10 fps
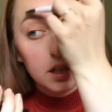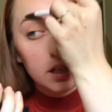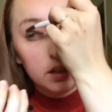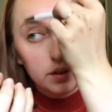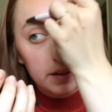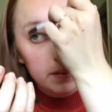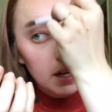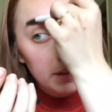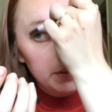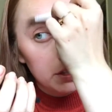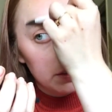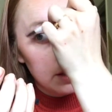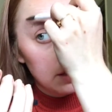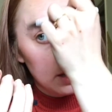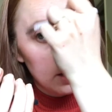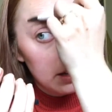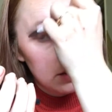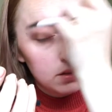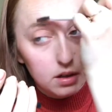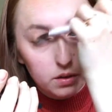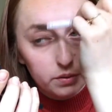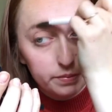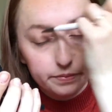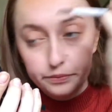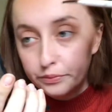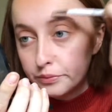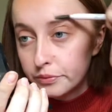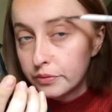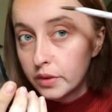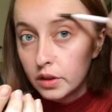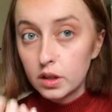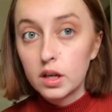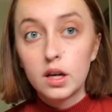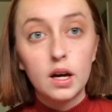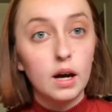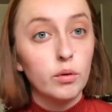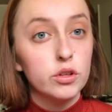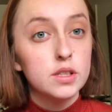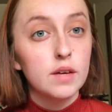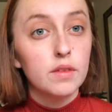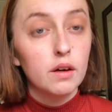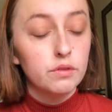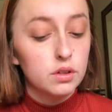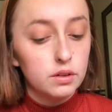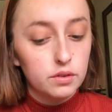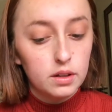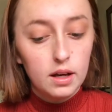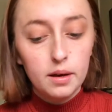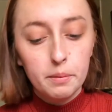I don't have time to do that today, so I'll save that for a different day.